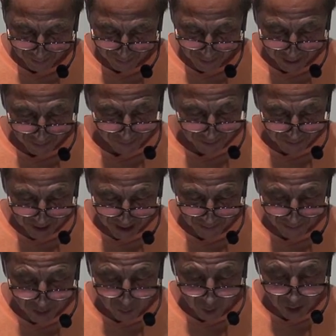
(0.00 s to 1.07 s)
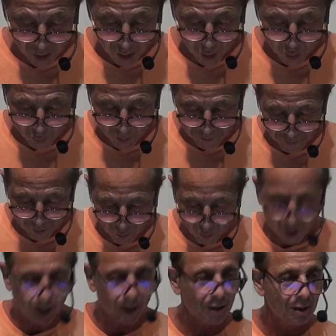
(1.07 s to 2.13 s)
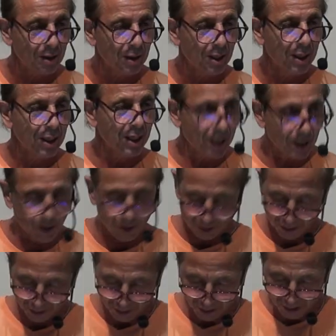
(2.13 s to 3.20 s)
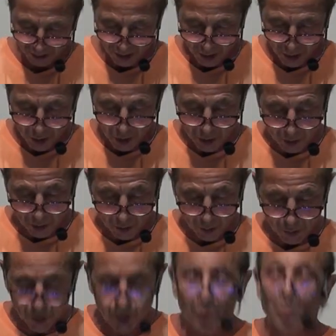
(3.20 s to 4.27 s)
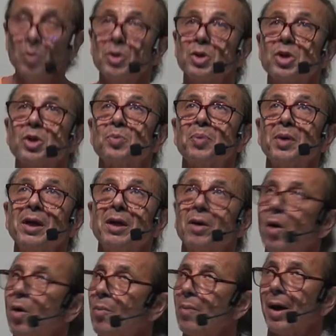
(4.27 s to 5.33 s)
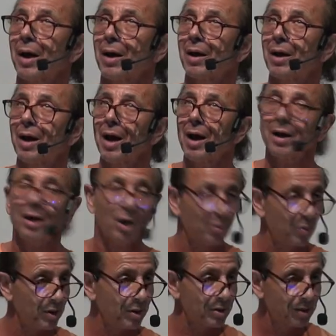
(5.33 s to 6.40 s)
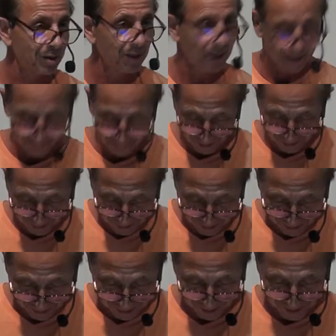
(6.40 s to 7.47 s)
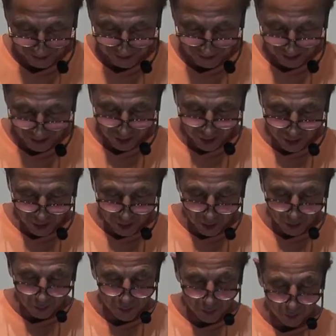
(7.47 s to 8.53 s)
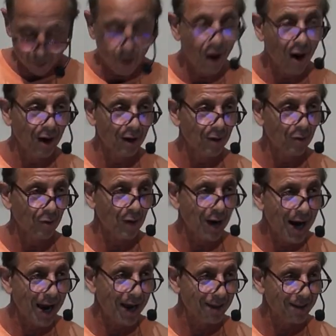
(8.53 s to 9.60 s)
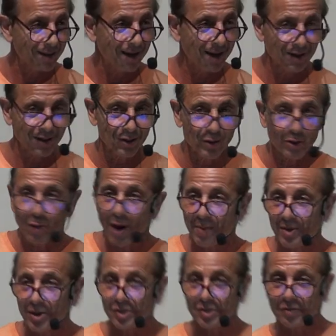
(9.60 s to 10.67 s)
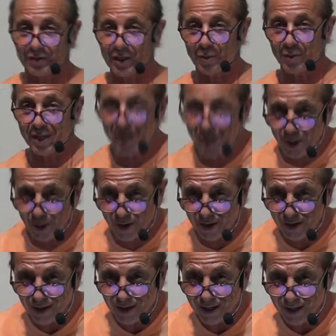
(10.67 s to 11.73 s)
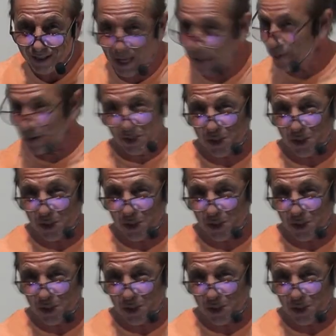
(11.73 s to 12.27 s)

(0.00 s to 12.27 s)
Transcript: every man be what? Swift to what? hear, Slow to speak. Oh my God, help us. Slow to what? Wrath. Hallelujah. Why? Because if they would hear, they wouldn't